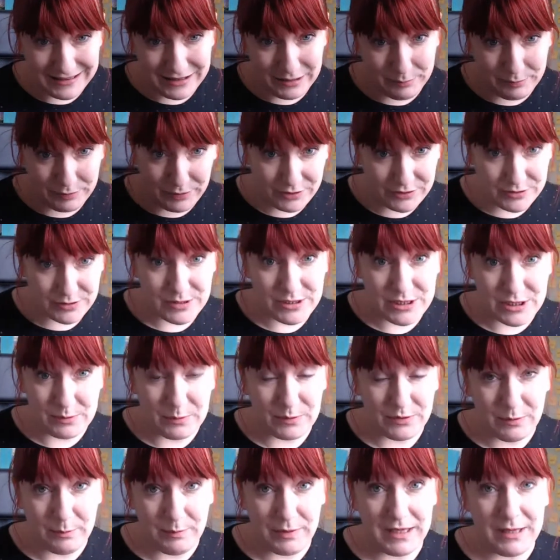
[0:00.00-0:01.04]
the products to
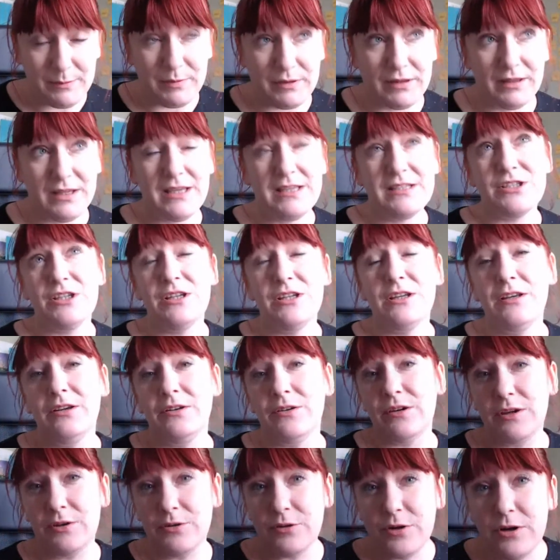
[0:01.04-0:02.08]
other people. It's,
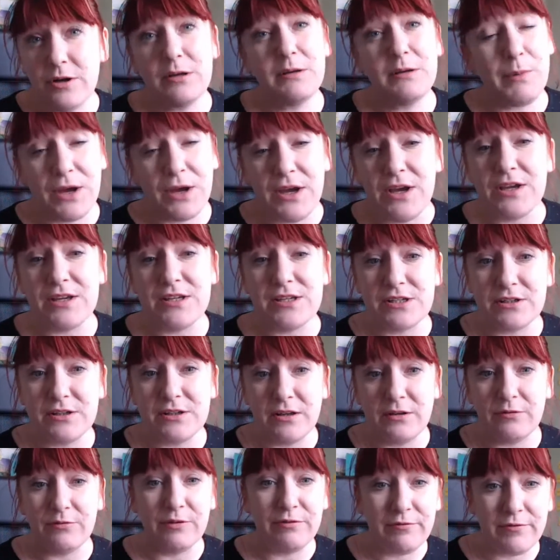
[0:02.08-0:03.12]
your own
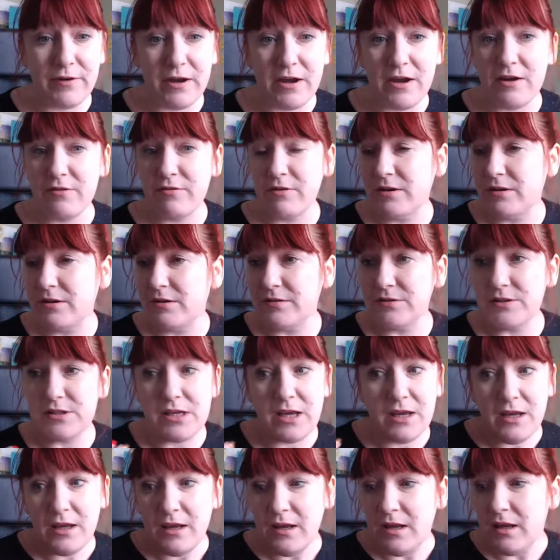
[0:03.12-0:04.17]
personal referrals.
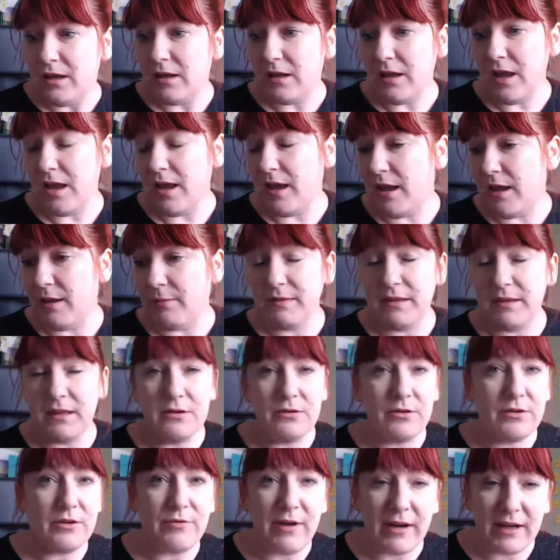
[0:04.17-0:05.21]

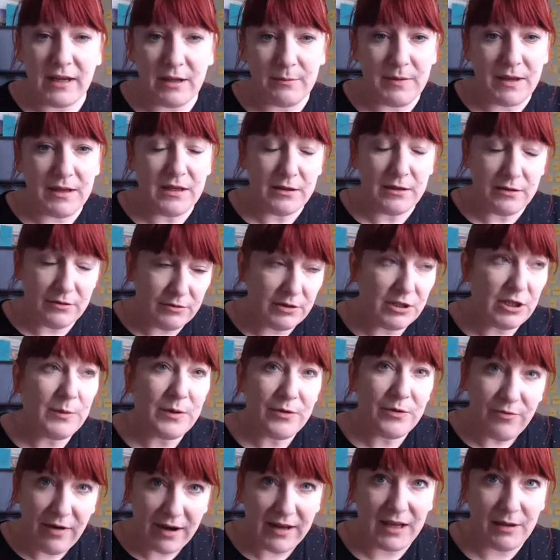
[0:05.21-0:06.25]
You
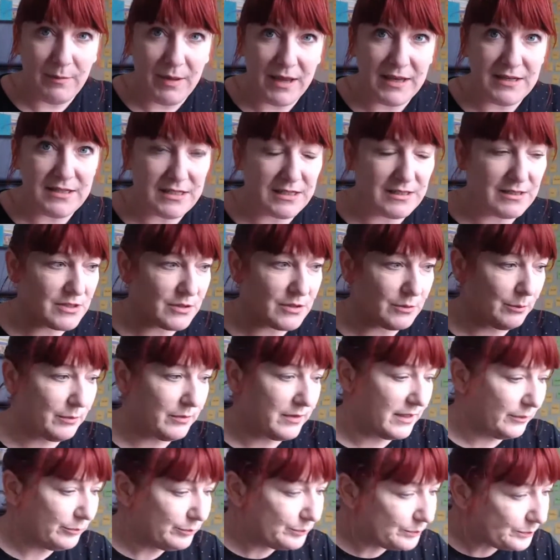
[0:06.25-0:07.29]
are recommending
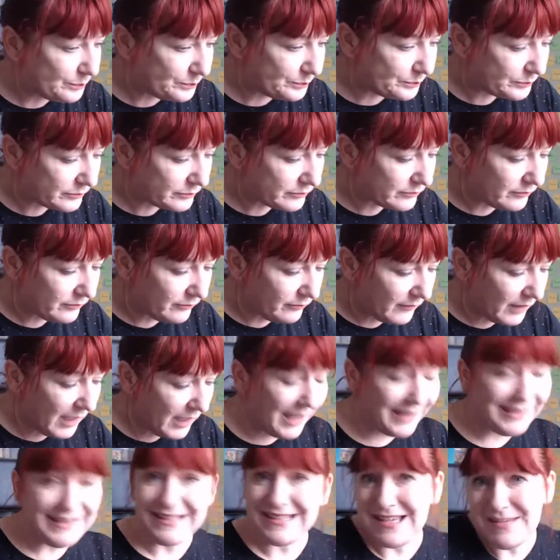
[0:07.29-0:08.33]
something.
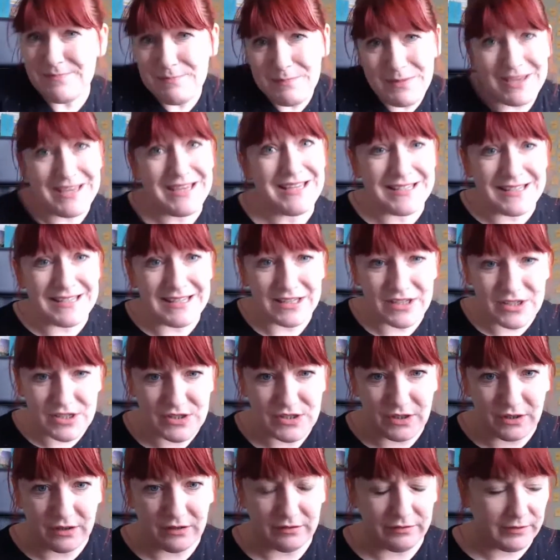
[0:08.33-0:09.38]
And this is basic
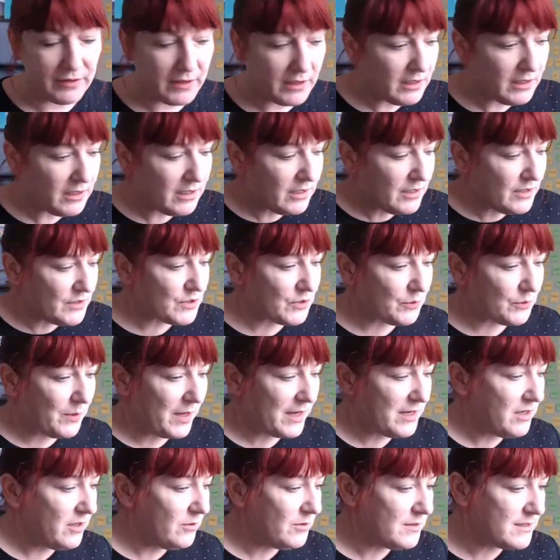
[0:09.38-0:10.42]
stuff. So
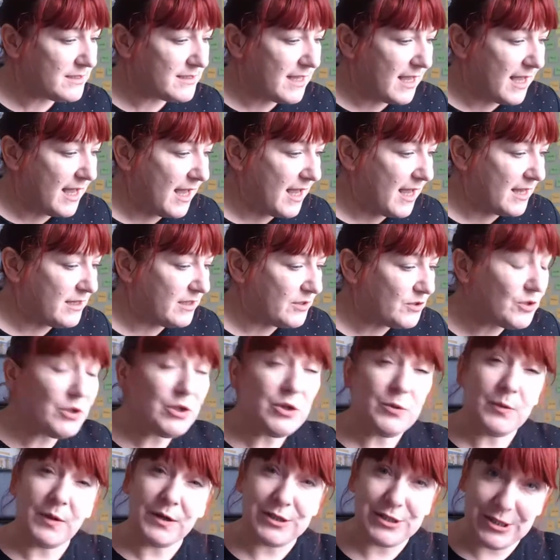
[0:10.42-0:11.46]
when you start and you don't
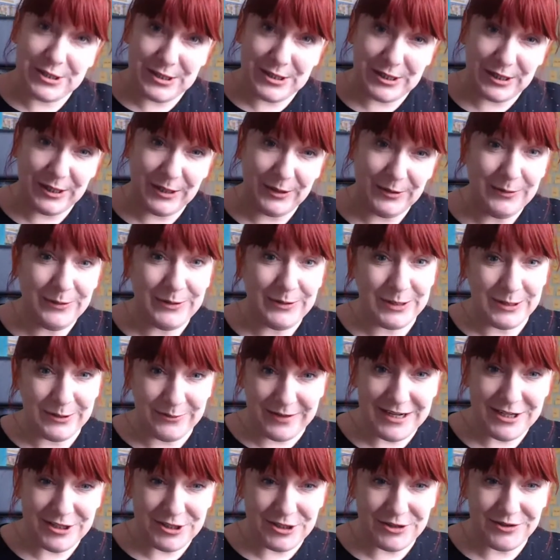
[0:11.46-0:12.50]
know what to do, you
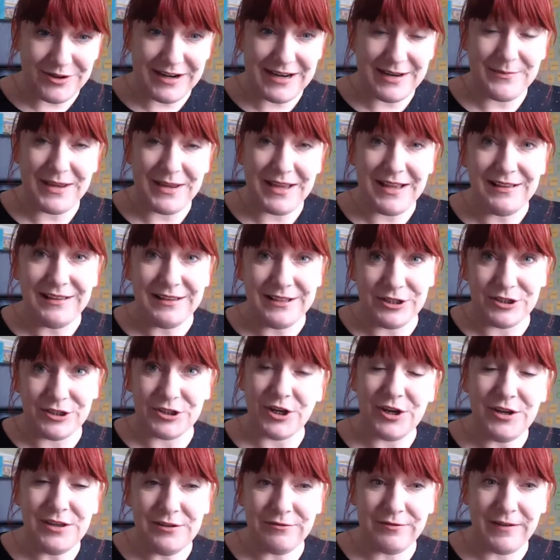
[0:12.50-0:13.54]
read your email, you
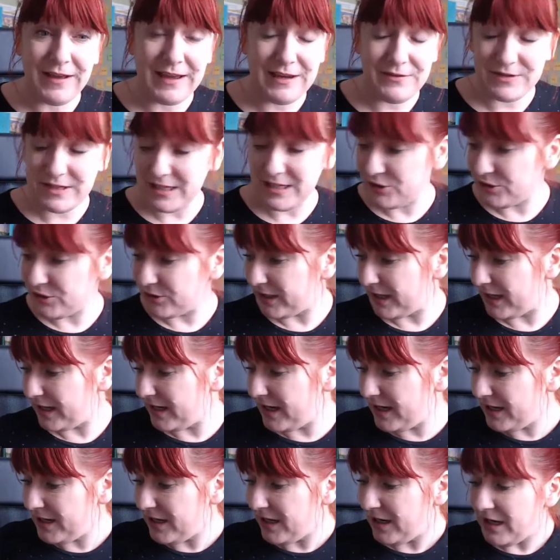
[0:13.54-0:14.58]
join the 5-day
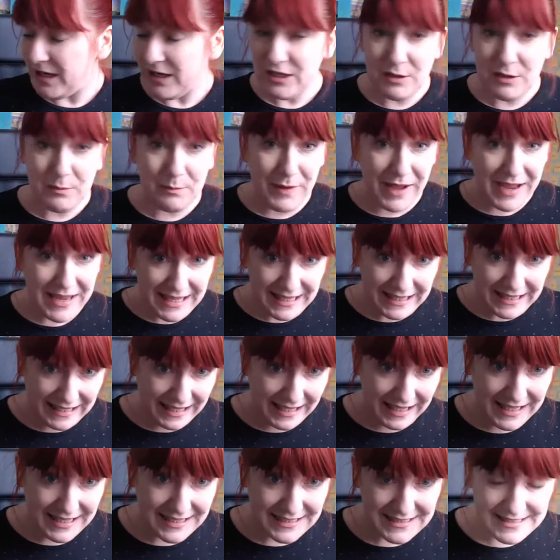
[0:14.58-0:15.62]
training, you buy a
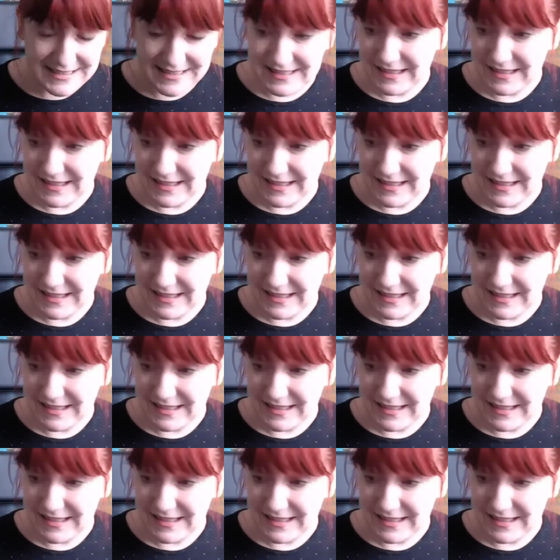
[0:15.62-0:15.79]
kit,